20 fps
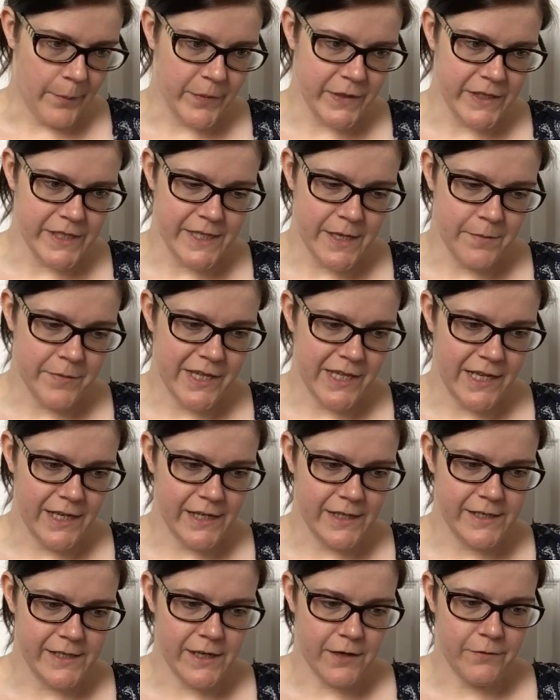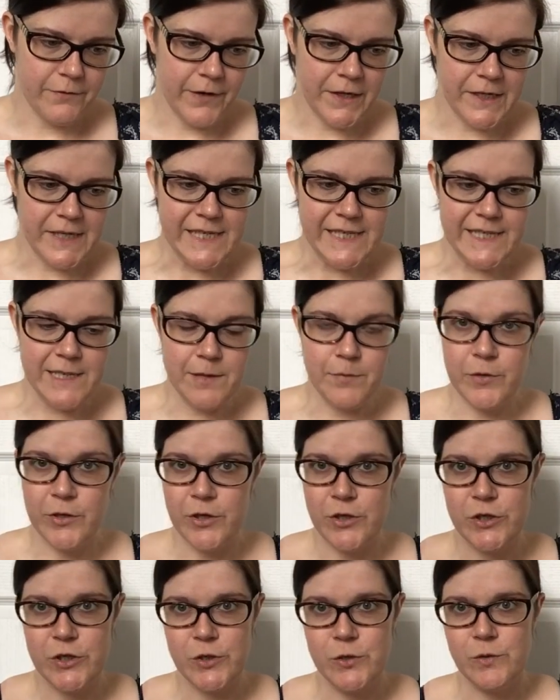Some of these are very
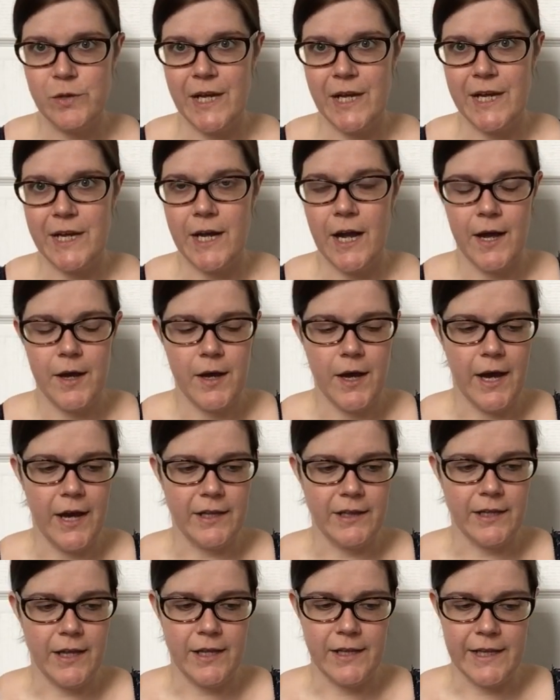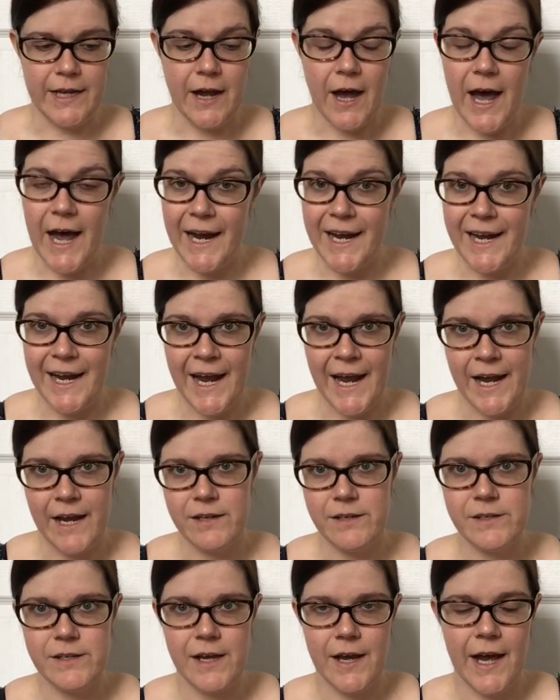similar to like
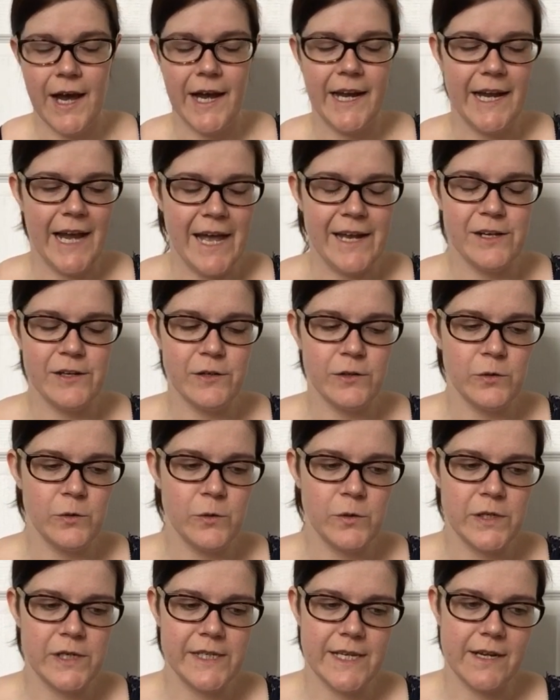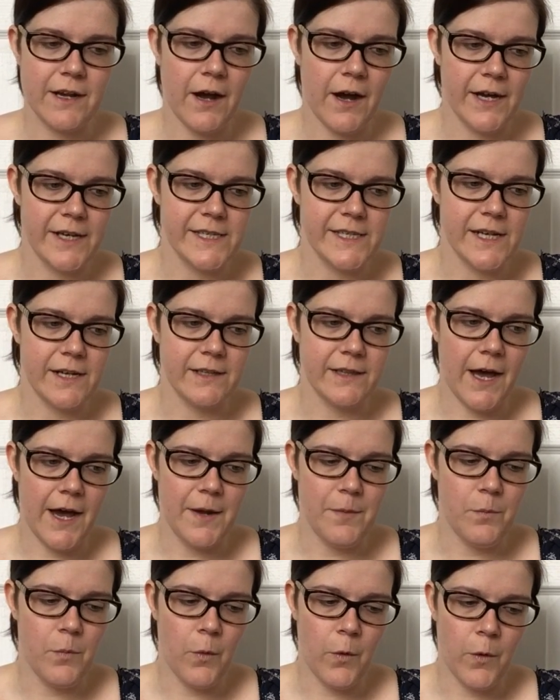high-end lures that cost a
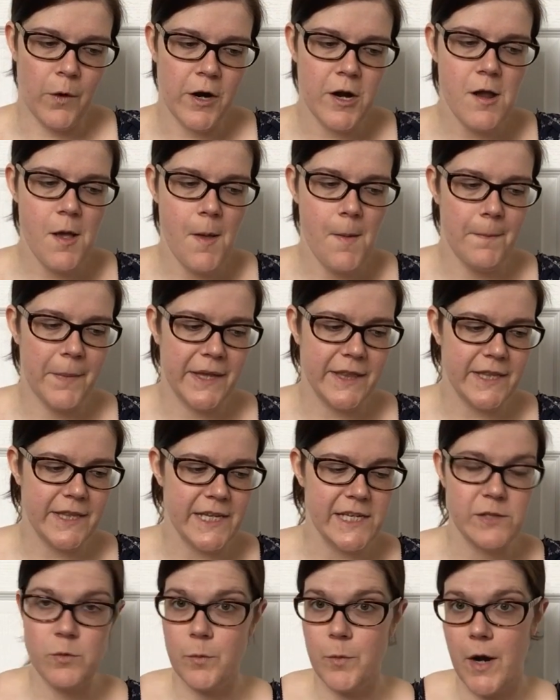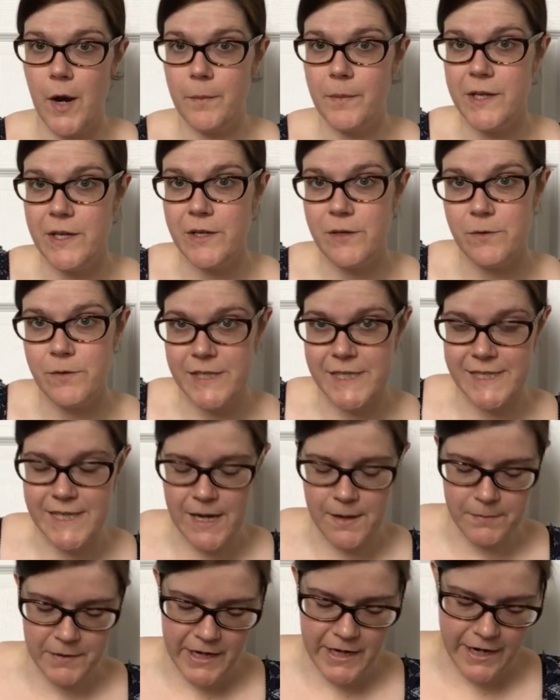lot more, but these will probably do the
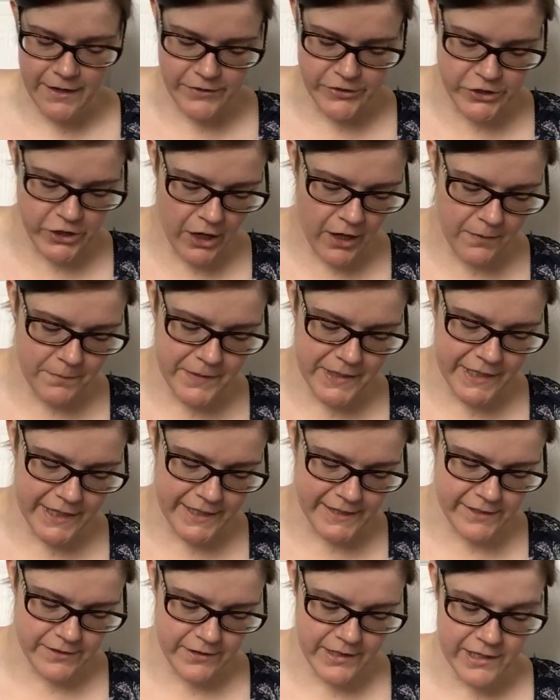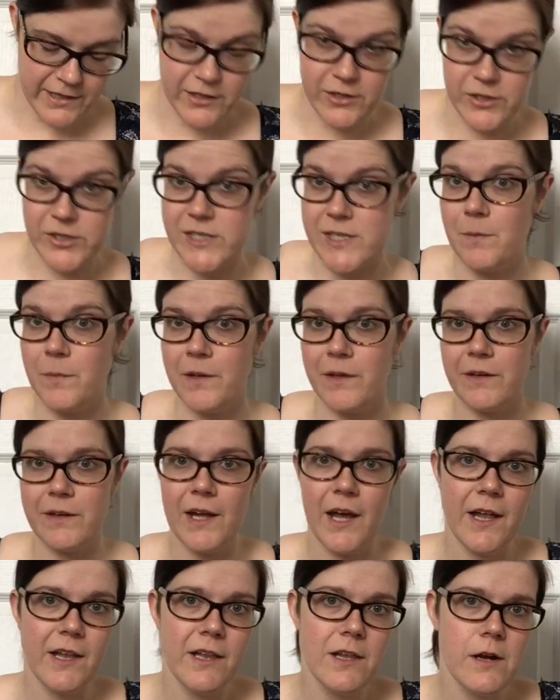same kind of job because they're either similar
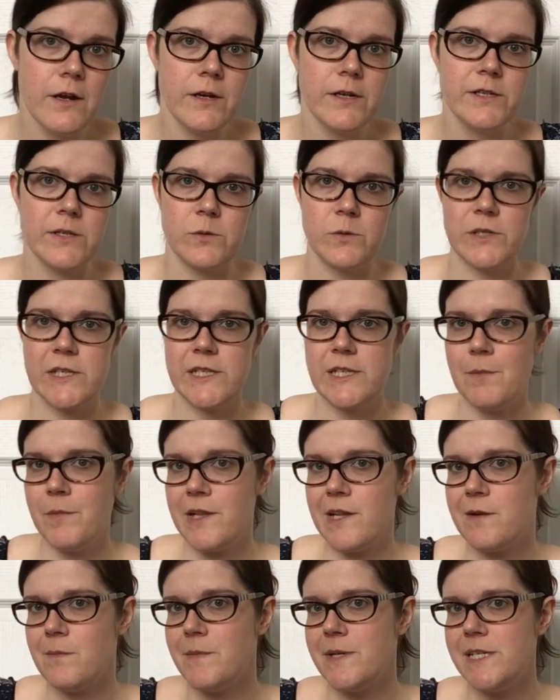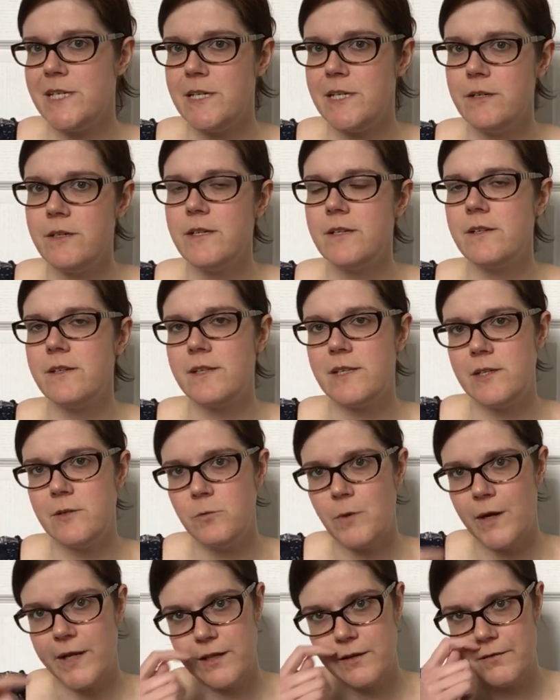colors or similar materials to
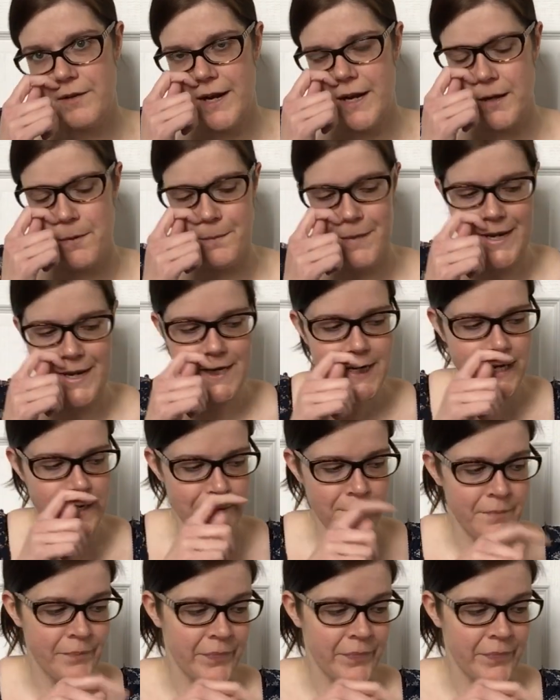what they're recommending,